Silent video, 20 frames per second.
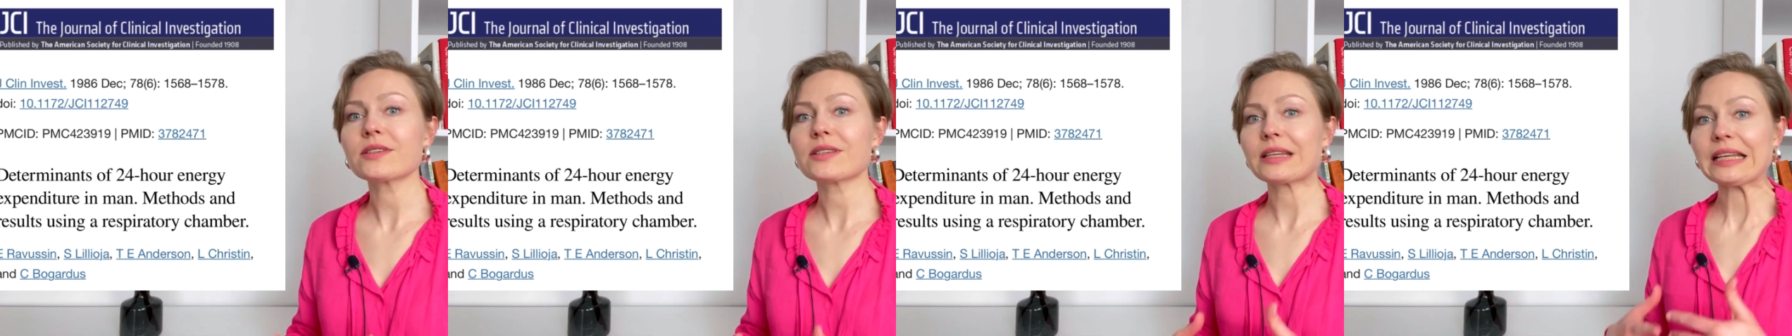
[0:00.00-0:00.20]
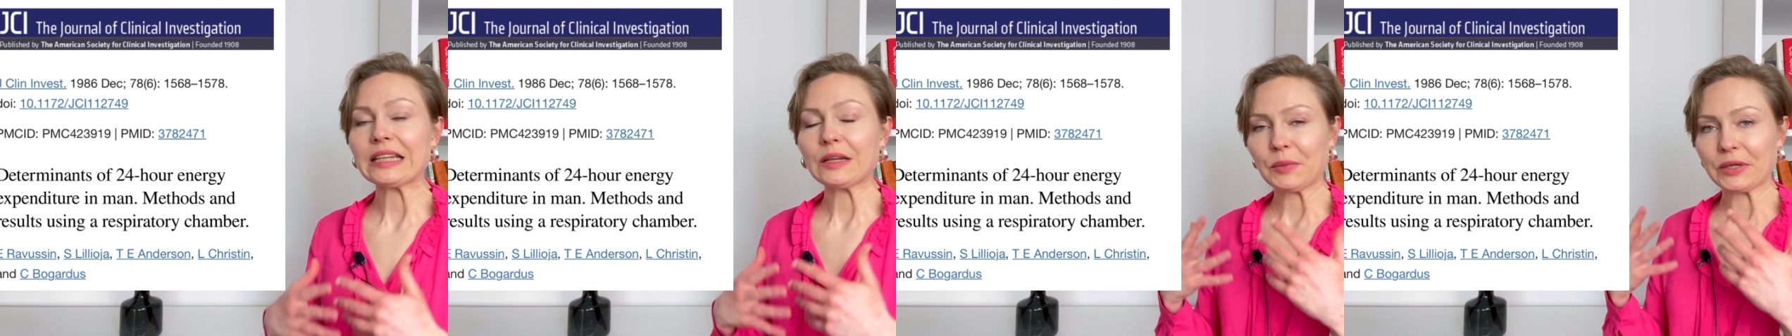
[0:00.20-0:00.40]

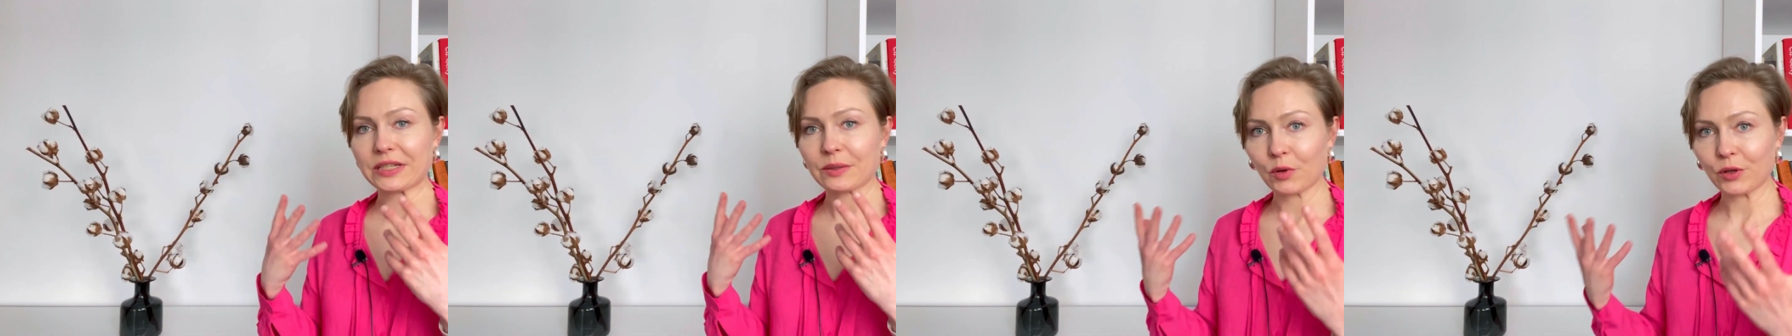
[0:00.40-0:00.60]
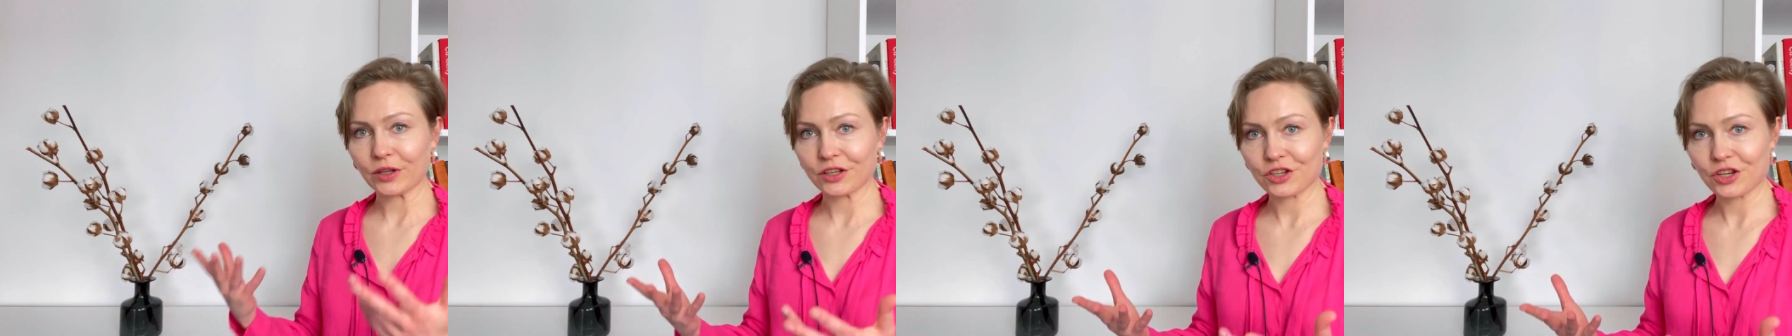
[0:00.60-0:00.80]
in a
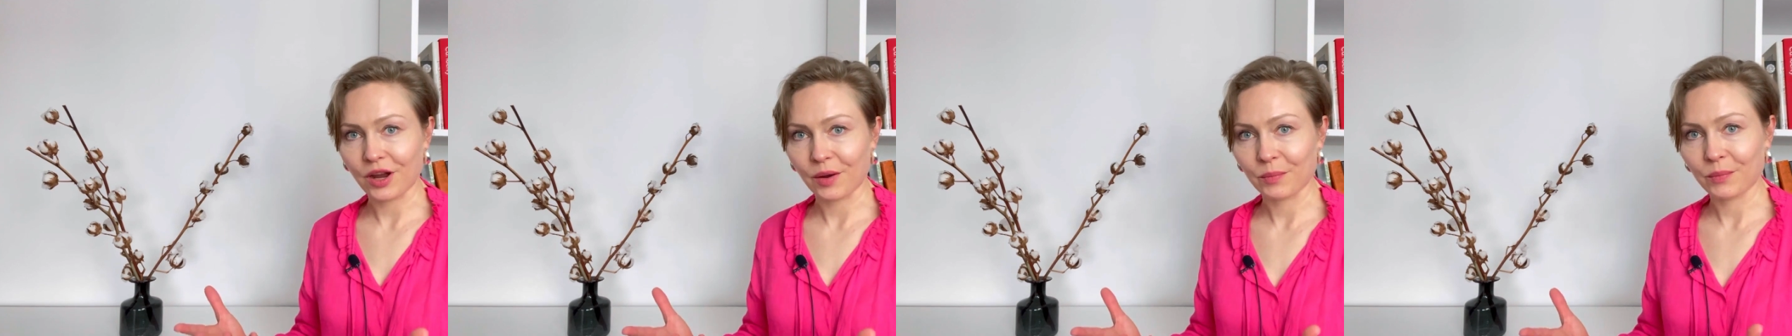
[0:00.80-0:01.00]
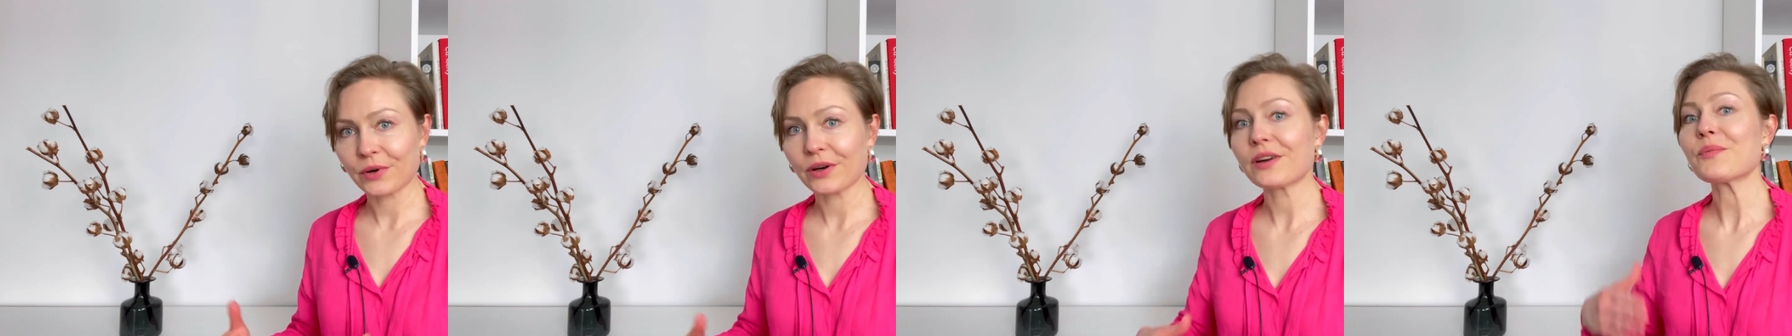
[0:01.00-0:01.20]
metabolic
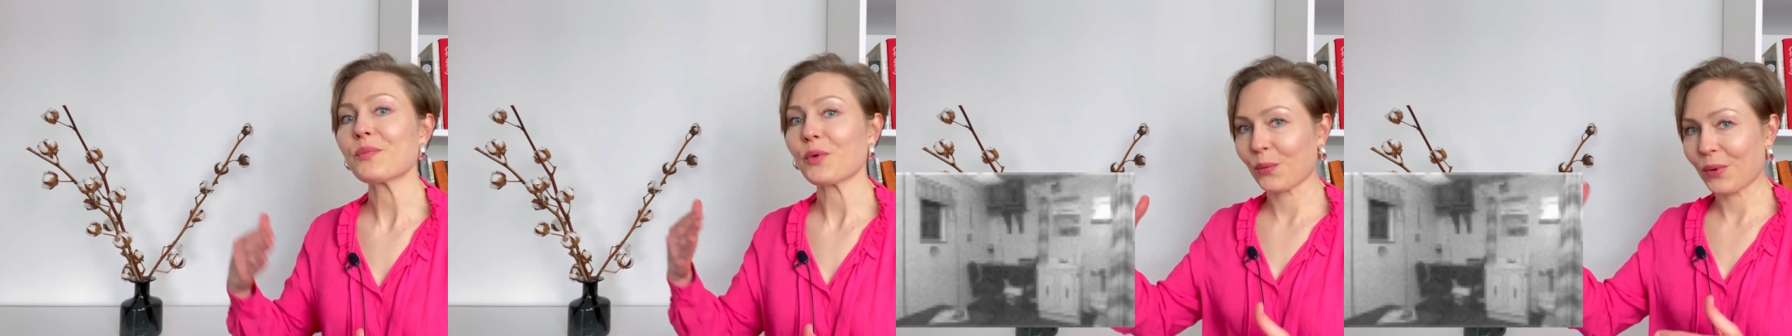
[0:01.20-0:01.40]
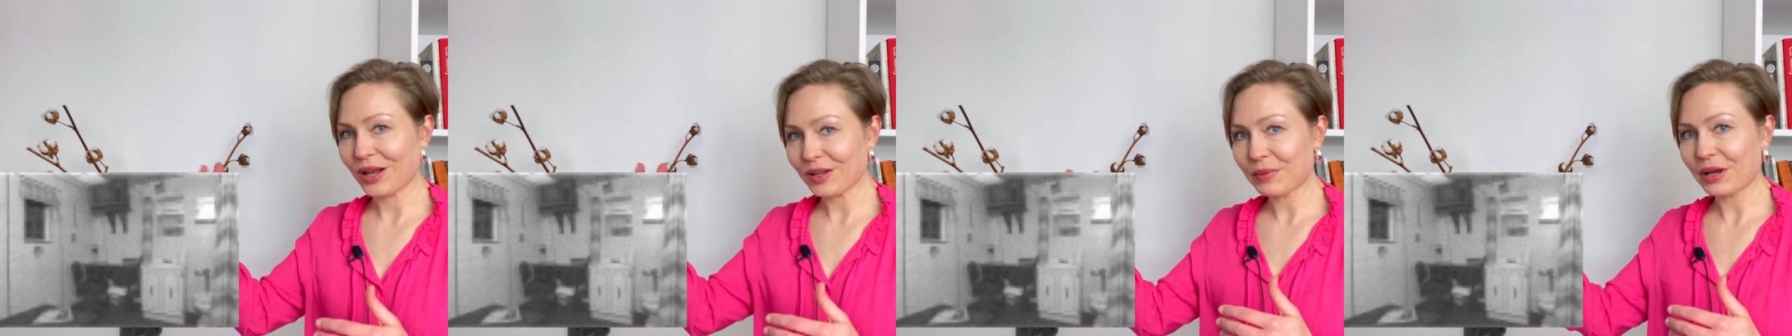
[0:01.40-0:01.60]
chamber,
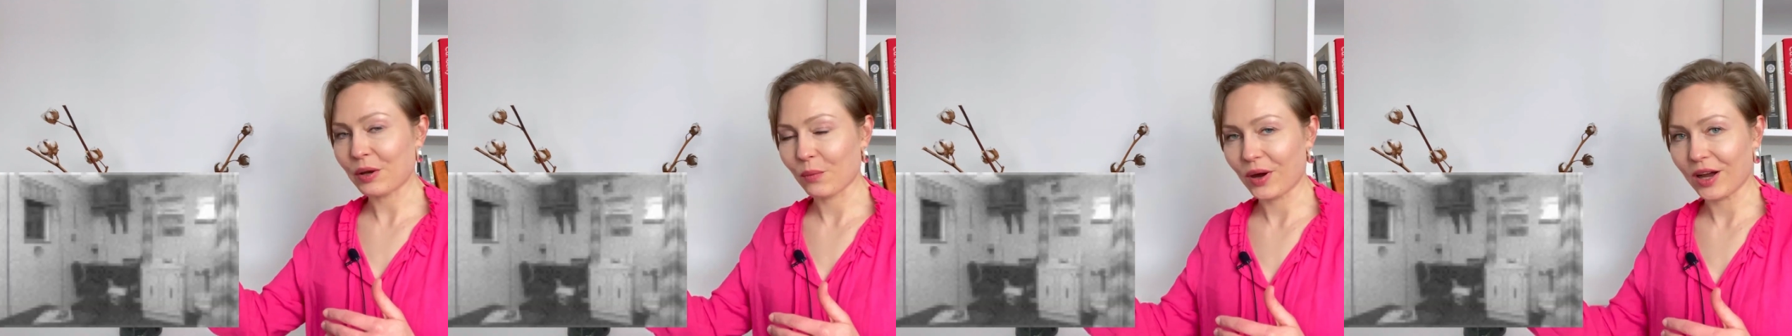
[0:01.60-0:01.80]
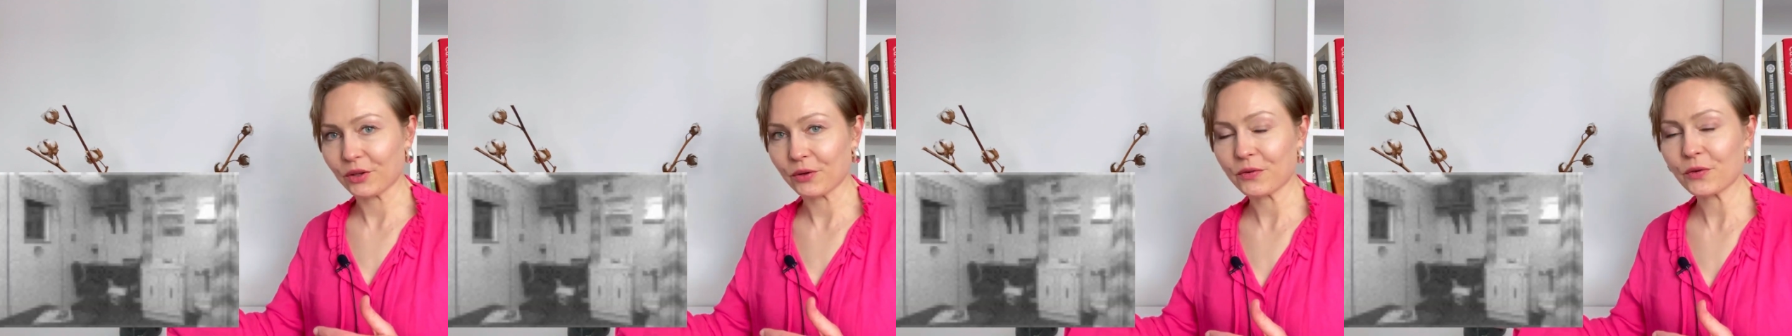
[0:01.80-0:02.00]
one by
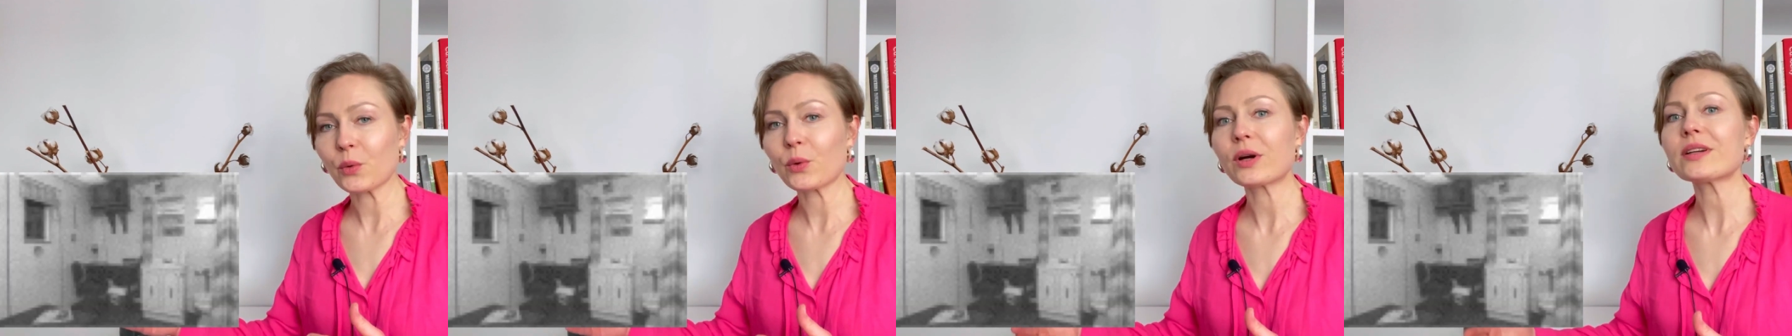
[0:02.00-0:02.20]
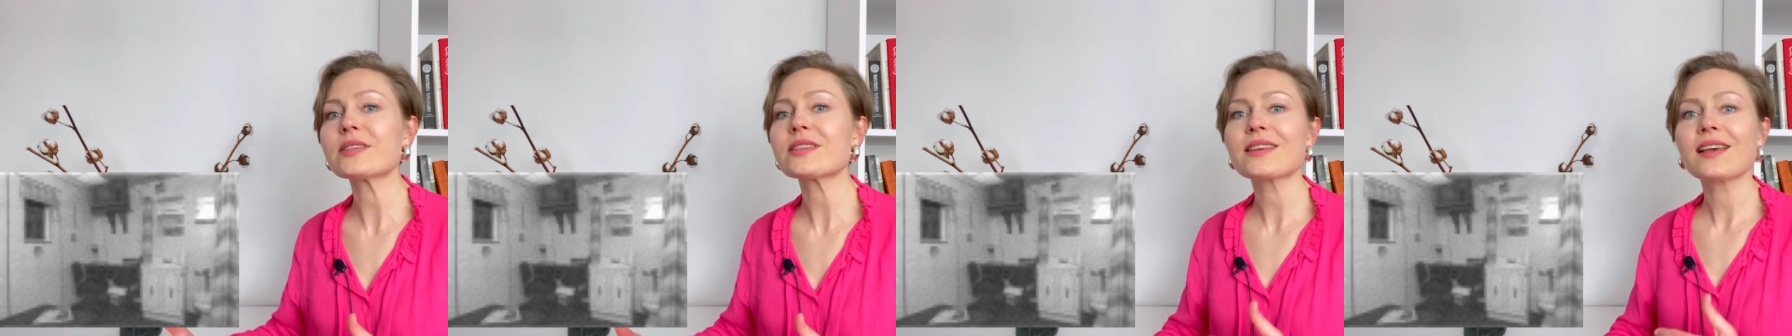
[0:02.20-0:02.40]
one, of
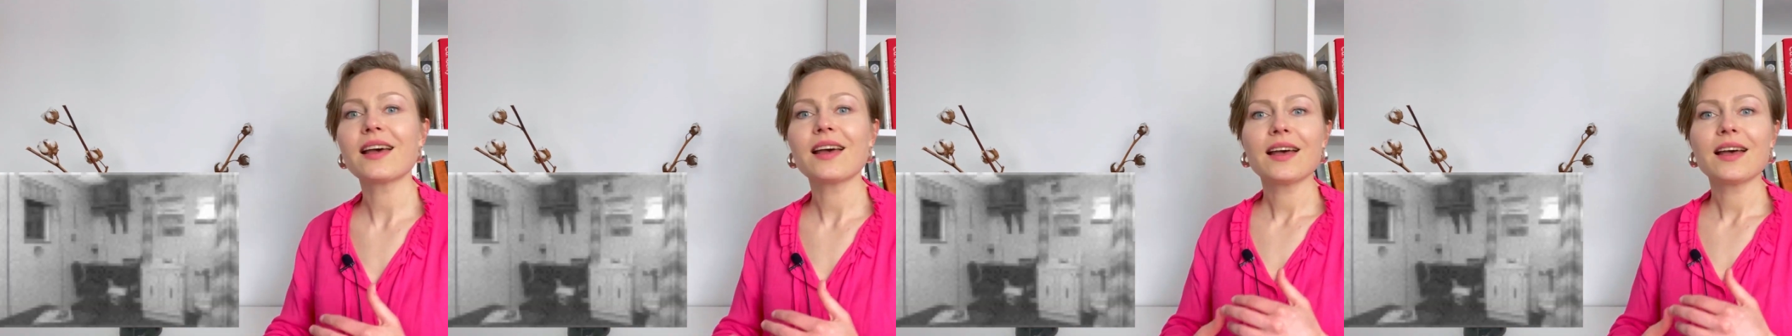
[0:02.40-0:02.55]
course,